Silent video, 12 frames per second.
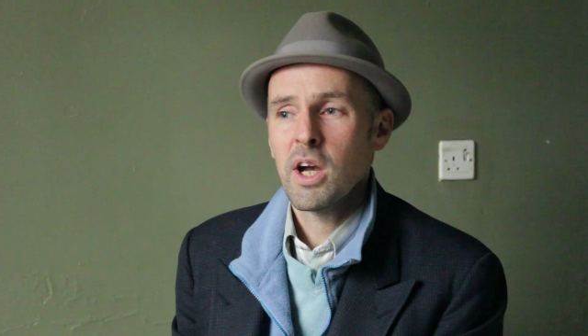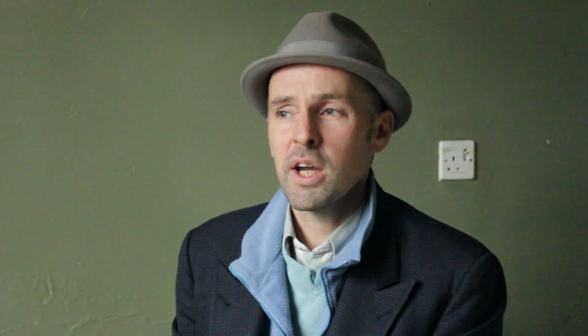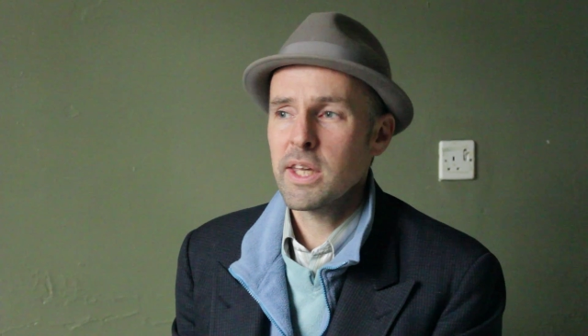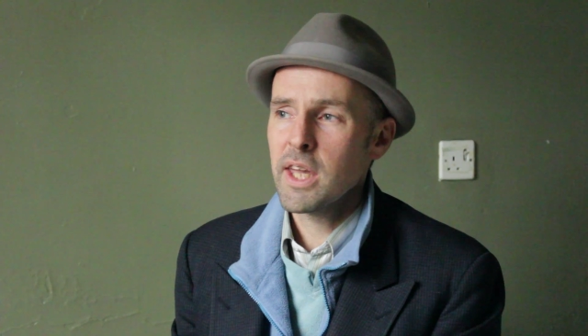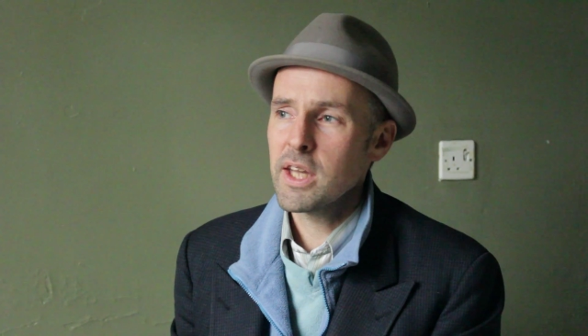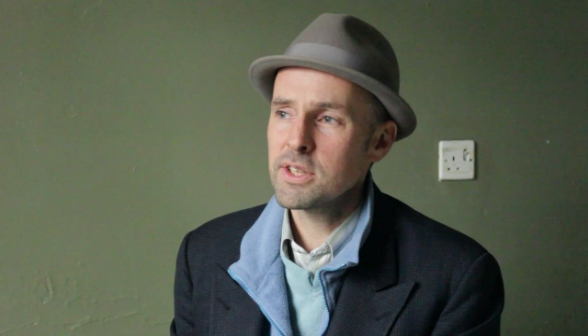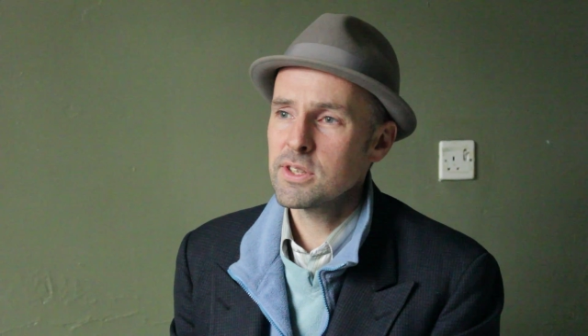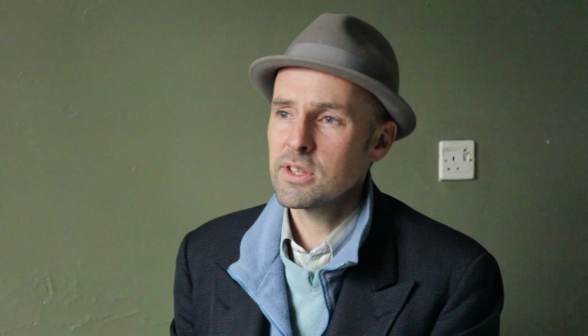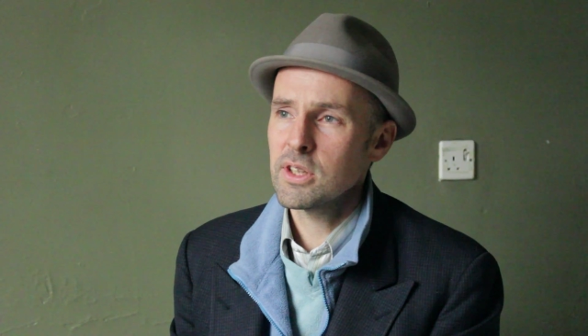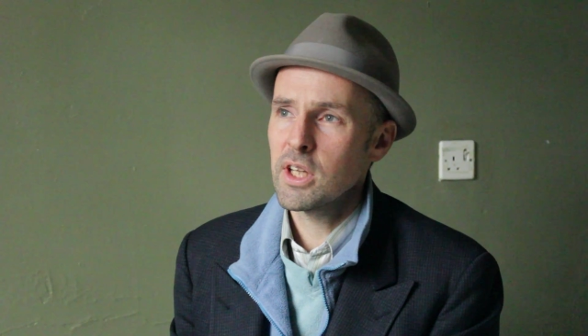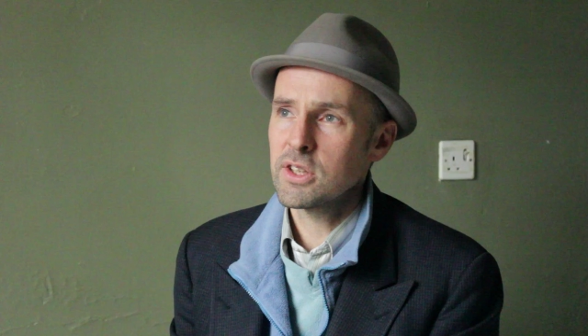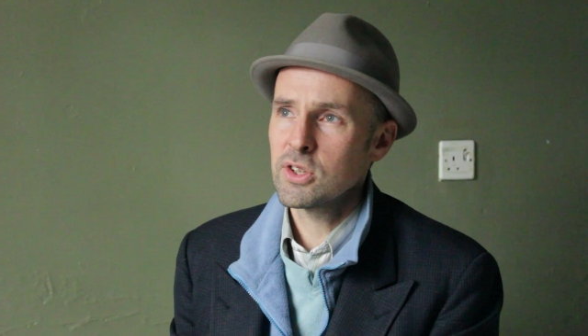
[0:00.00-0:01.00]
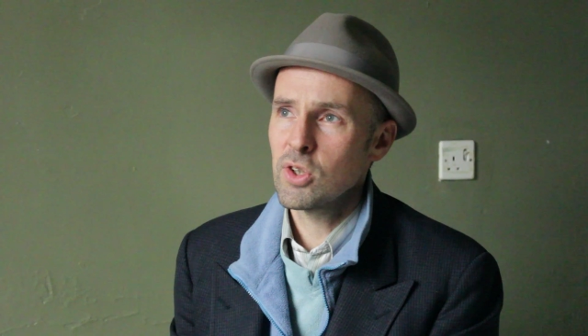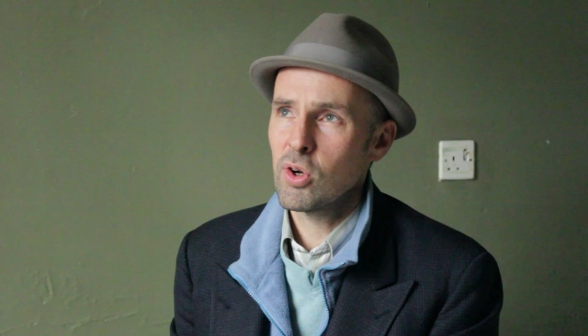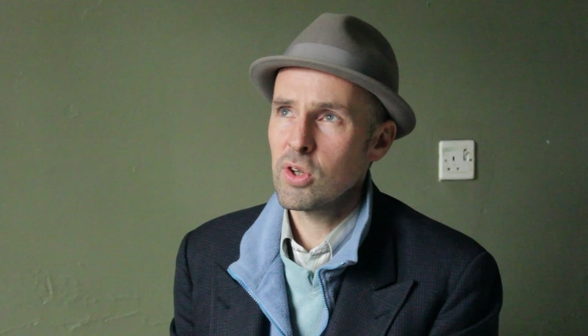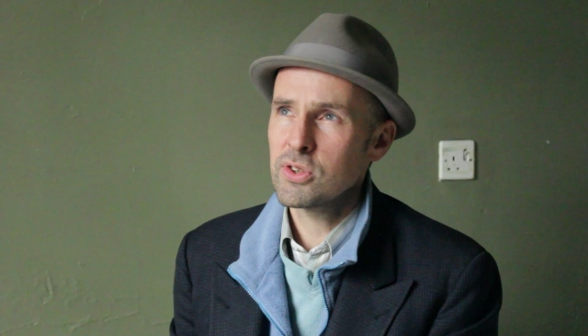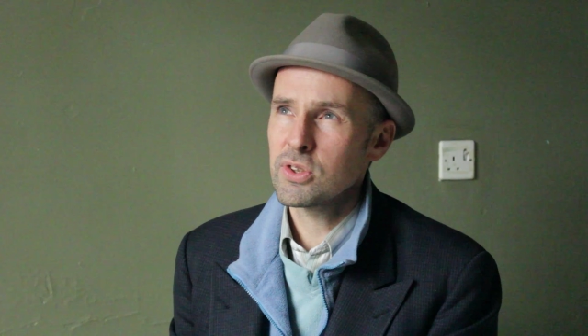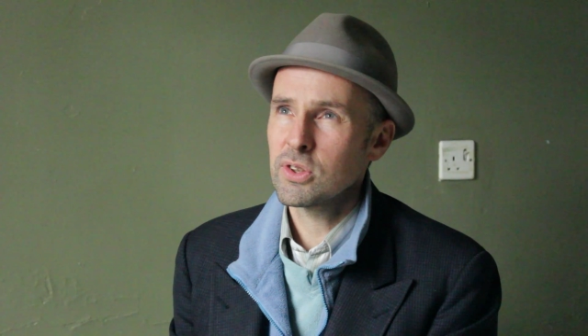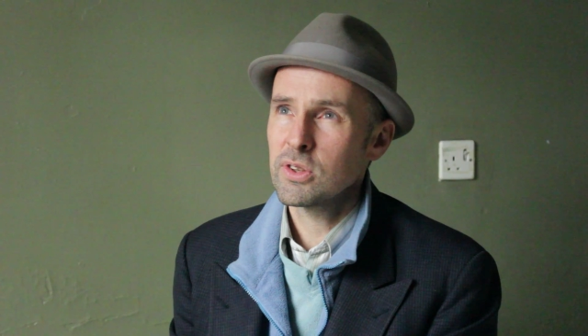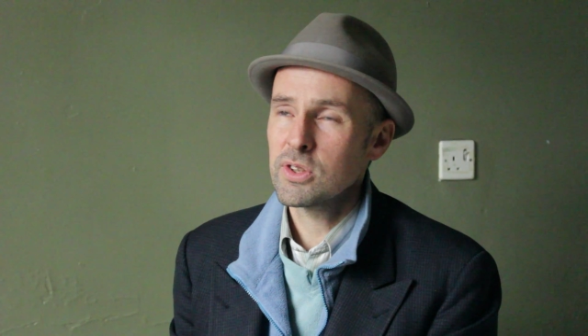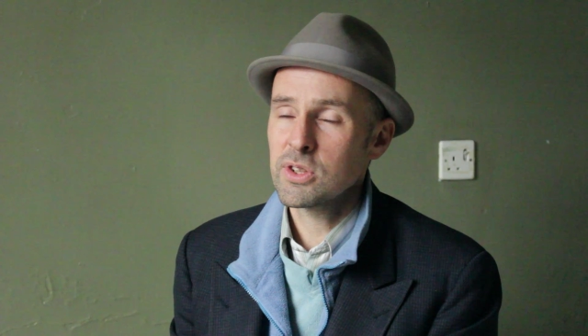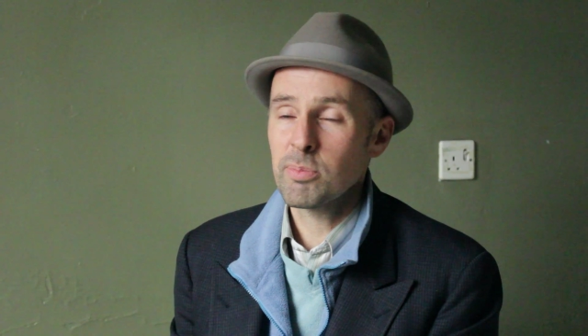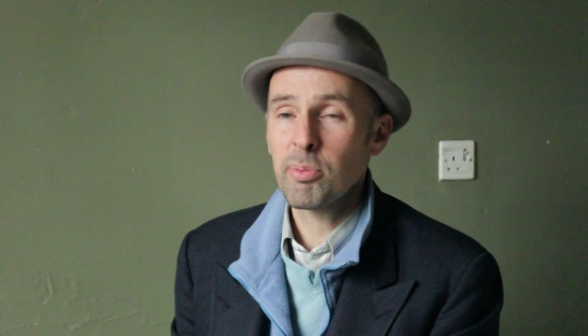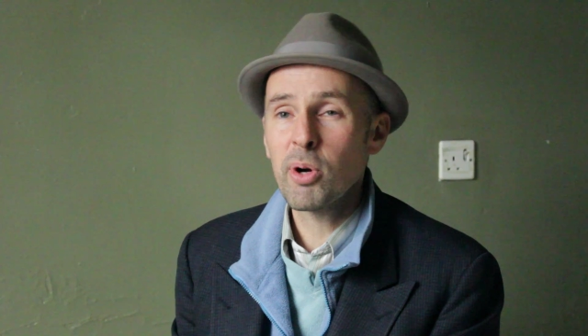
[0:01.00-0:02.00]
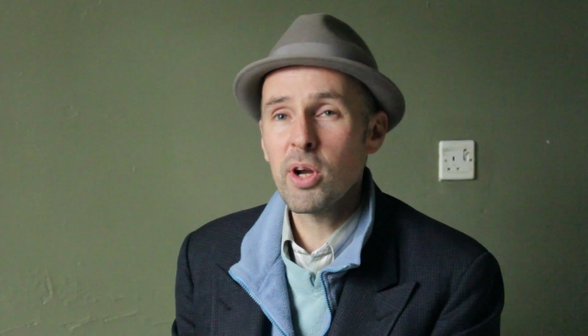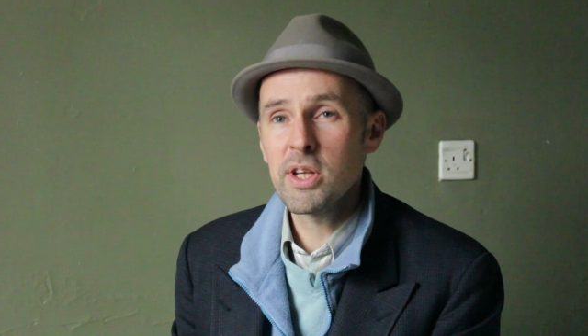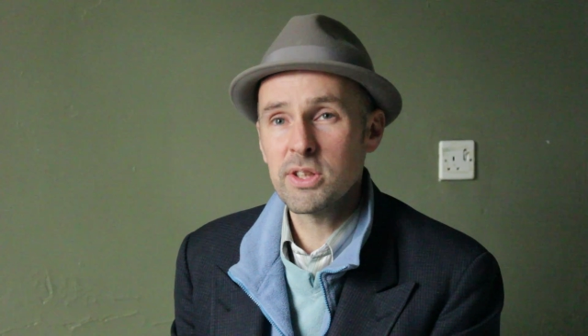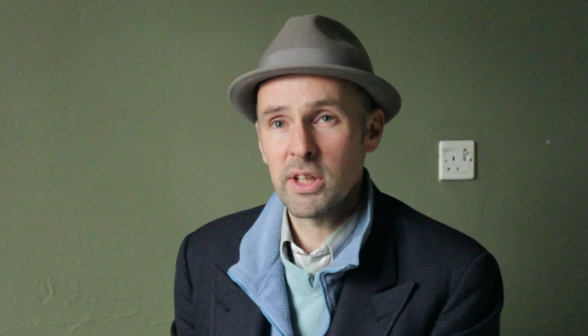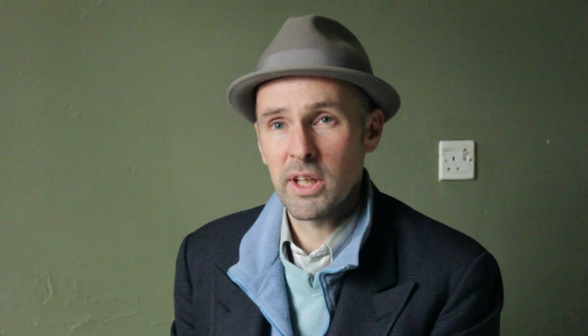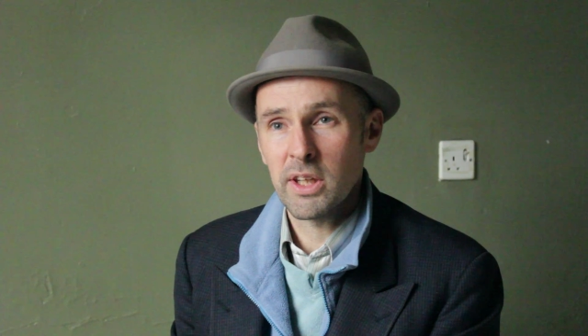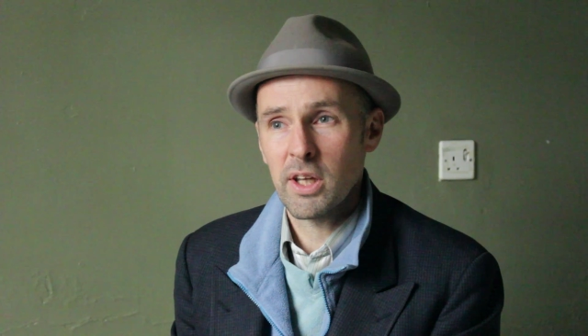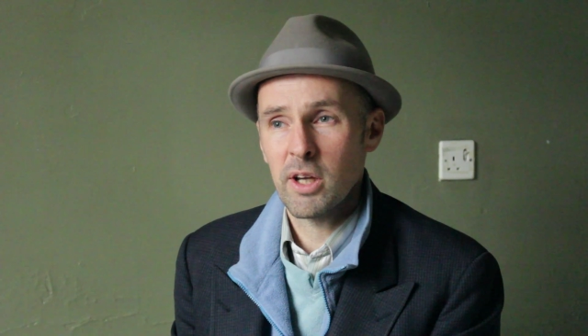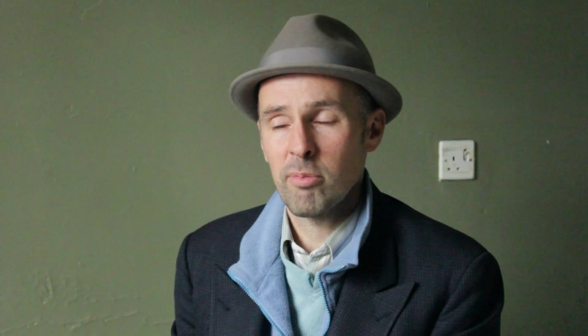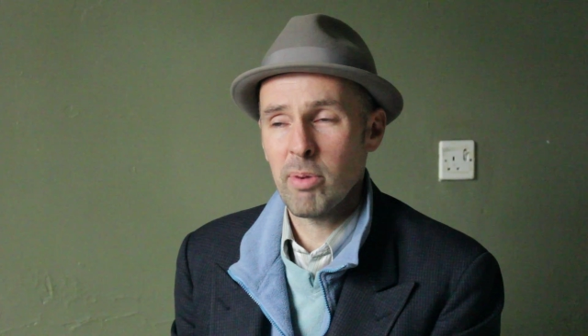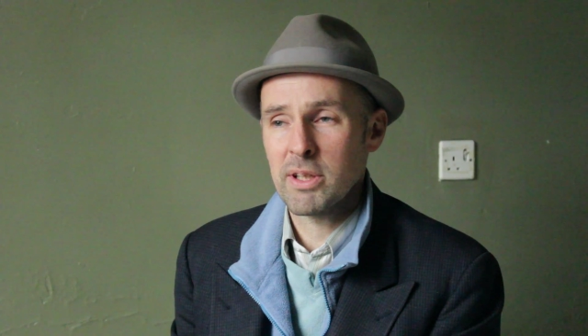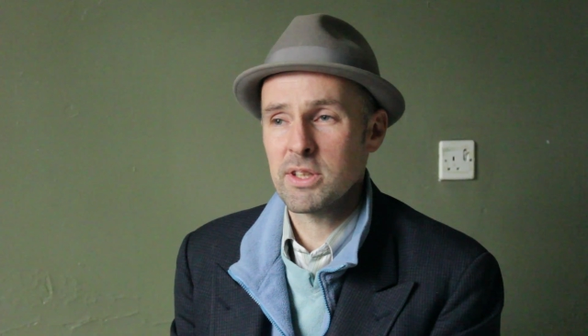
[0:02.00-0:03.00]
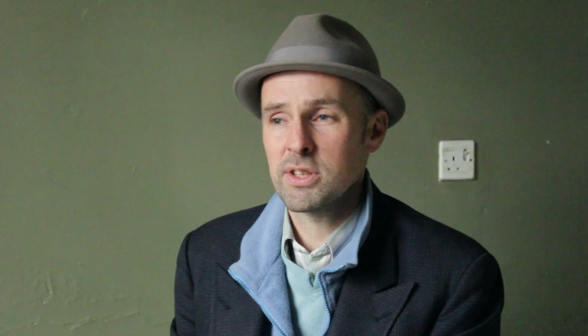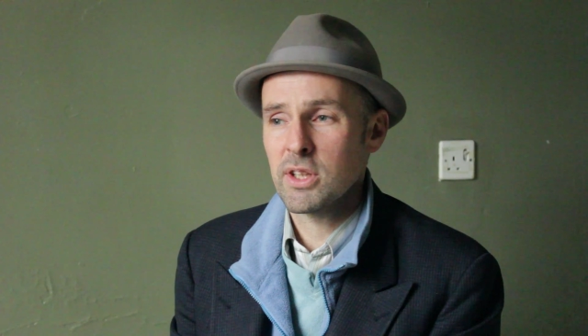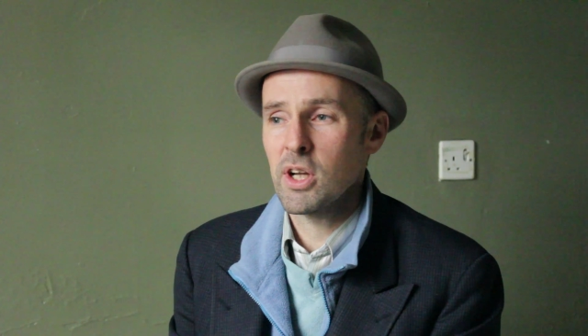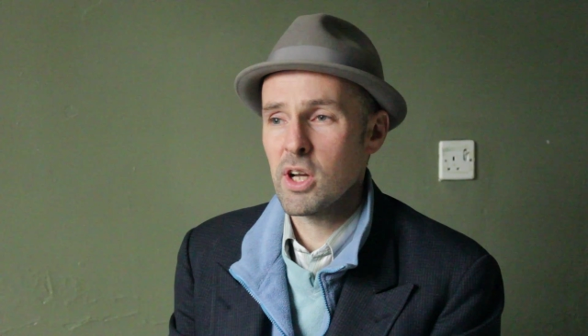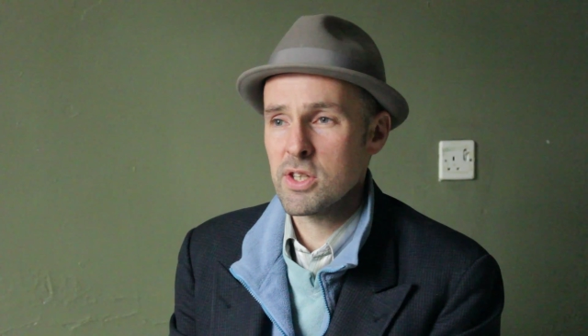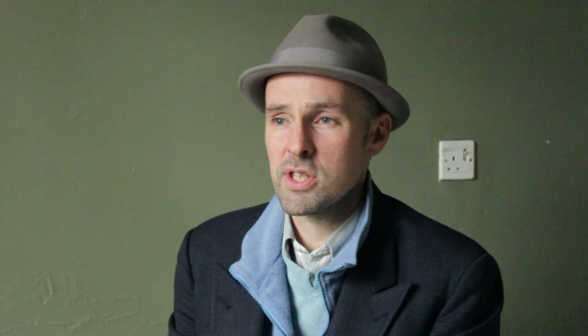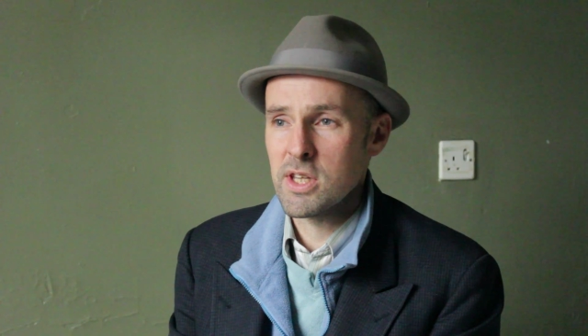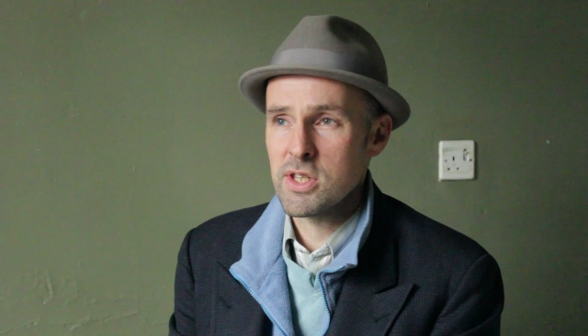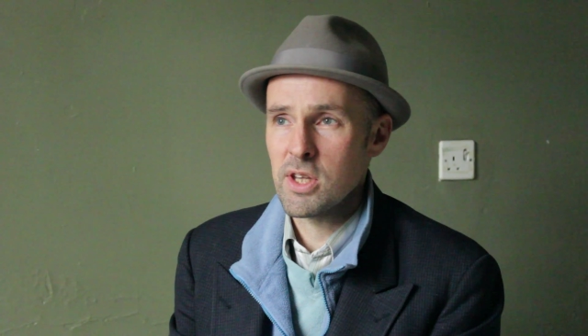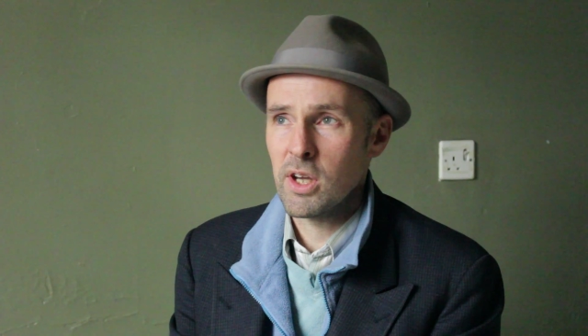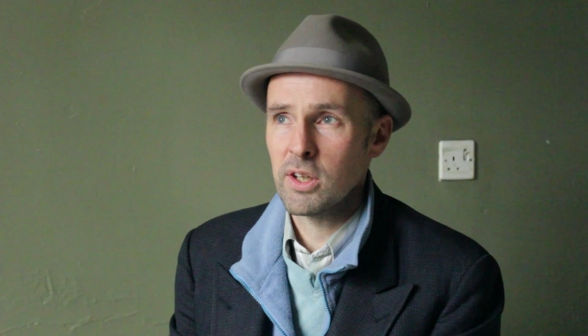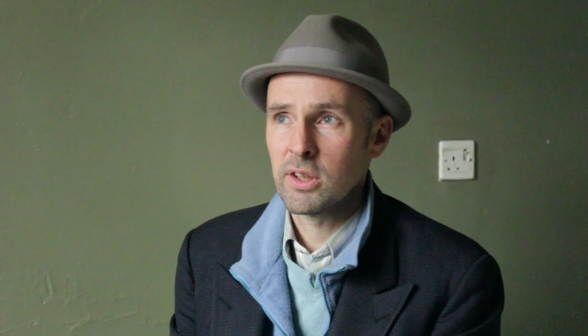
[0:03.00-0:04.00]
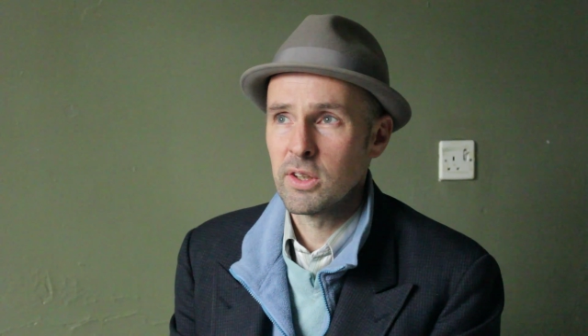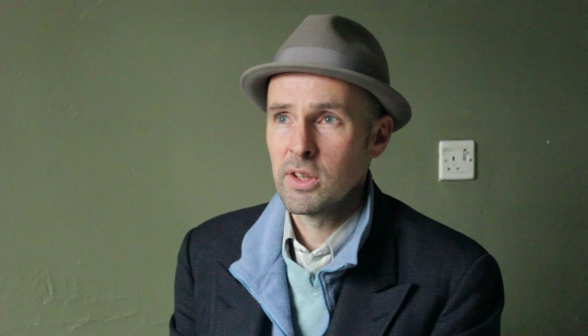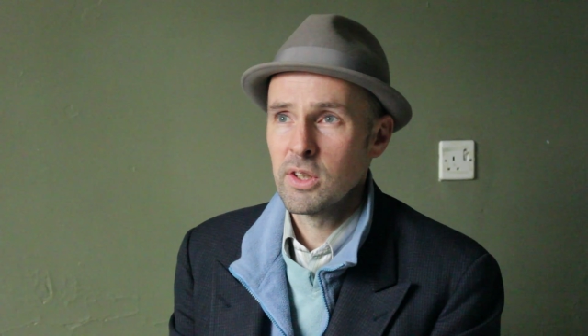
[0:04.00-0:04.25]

I guess it's not surprising that at Battersea Arts Centre